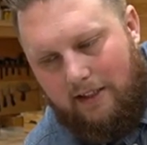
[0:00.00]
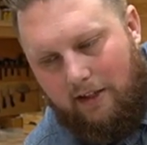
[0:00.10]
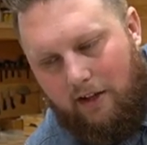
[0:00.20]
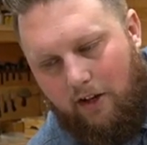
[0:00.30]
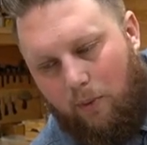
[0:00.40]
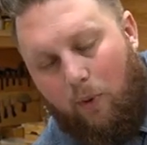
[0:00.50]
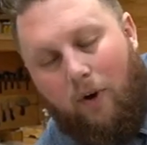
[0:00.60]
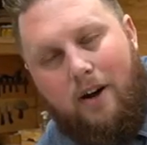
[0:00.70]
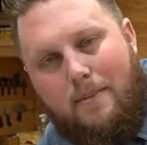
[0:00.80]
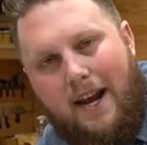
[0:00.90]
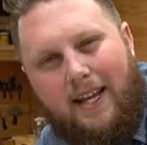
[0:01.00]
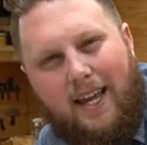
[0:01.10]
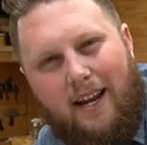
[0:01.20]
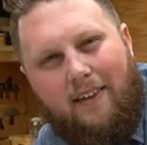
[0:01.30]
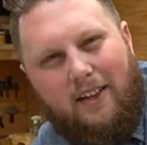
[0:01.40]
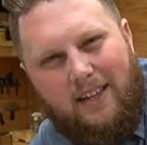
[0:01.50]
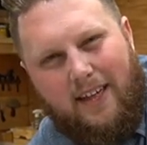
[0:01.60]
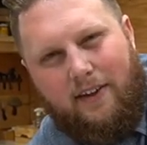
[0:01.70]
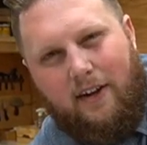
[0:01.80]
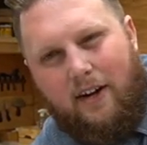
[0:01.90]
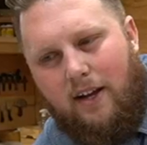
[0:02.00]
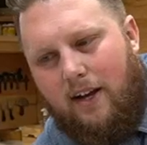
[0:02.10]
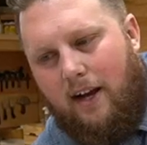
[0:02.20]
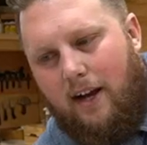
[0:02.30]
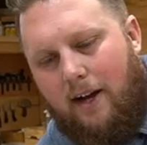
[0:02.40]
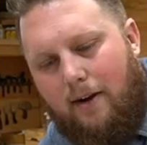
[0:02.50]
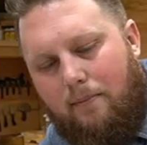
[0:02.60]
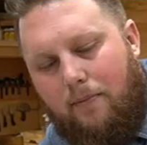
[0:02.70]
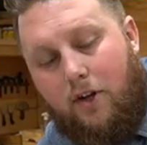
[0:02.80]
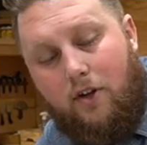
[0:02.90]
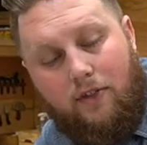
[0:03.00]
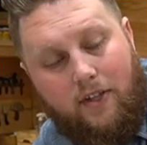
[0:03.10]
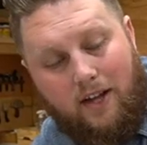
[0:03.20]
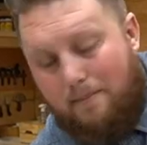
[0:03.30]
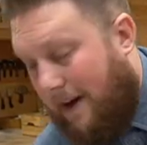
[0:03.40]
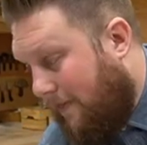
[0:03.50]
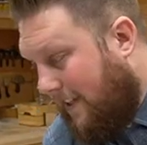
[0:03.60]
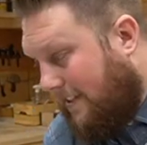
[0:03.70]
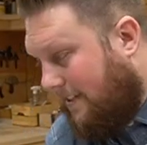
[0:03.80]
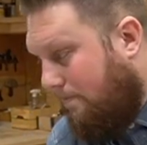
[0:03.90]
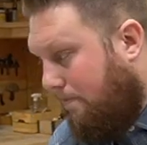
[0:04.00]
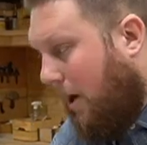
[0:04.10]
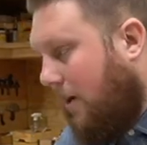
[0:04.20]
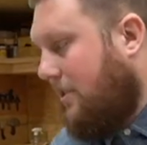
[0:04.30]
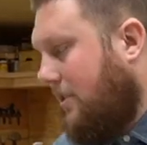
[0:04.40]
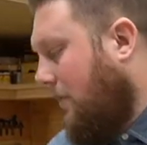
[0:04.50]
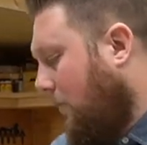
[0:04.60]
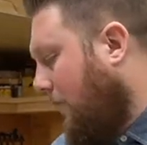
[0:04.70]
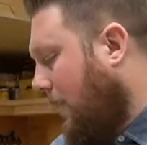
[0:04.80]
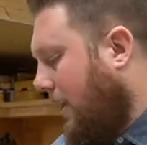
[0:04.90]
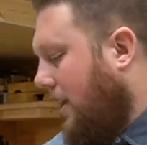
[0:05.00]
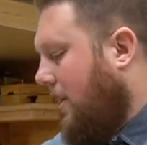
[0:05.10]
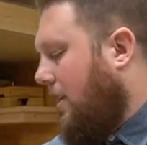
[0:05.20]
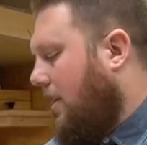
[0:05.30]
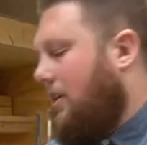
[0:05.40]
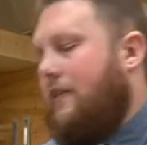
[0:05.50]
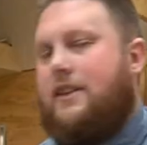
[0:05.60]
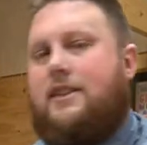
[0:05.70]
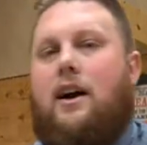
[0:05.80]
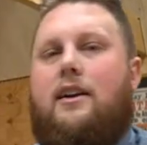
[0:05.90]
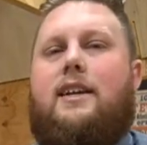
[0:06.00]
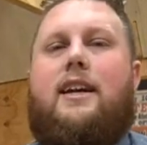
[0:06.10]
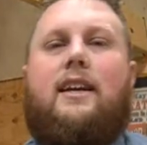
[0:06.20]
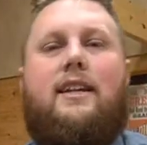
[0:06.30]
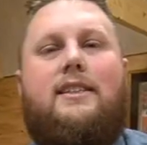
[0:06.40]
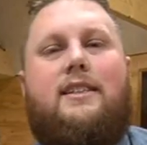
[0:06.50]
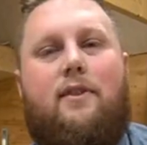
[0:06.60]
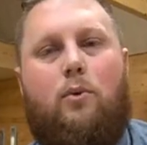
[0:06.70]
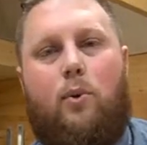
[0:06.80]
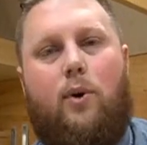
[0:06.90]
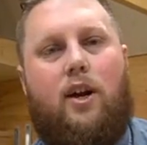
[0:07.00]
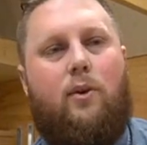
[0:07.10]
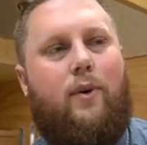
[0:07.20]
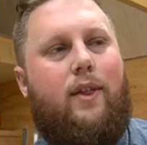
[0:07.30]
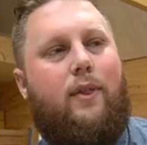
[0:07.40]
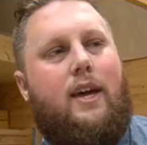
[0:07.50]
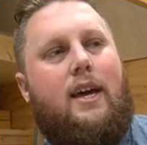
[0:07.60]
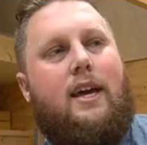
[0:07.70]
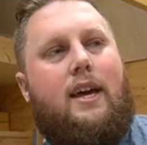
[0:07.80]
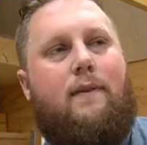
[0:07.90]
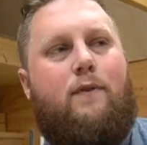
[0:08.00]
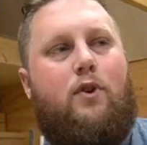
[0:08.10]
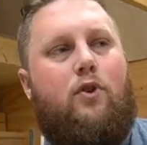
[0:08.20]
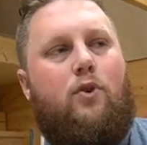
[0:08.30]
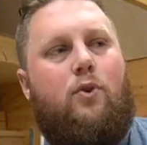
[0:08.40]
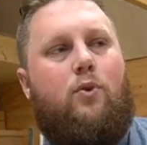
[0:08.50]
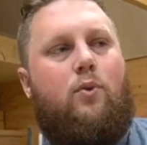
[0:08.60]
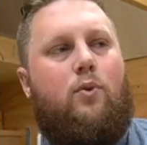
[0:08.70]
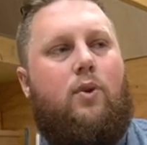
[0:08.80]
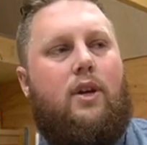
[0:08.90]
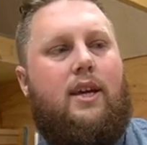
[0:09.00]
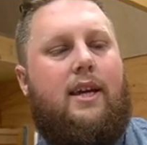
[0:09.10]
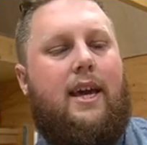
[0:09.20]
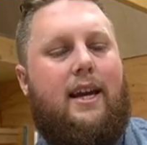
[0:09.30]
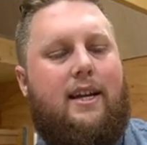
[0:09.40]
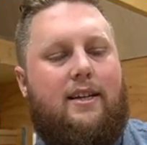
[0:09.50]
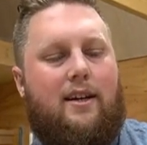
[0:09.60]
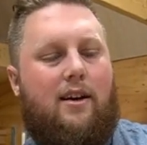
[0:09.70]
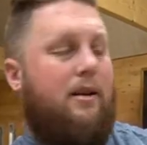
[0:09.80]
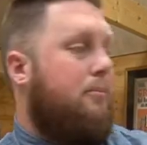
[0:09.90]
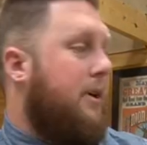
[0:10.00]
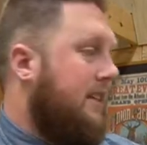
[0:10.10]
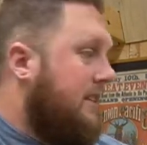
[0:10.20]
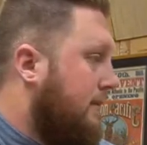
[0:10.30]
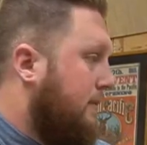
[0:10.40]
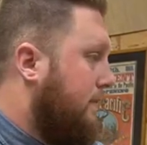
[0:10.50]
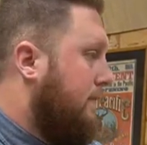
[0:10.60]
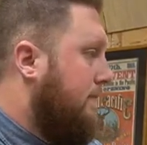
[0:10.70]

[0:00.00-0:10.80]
you're worried about it getting on the leather. Um, the good thing about this barge stuff, well, really all of this contact adhesive that we're working with, if you get it on a piece of,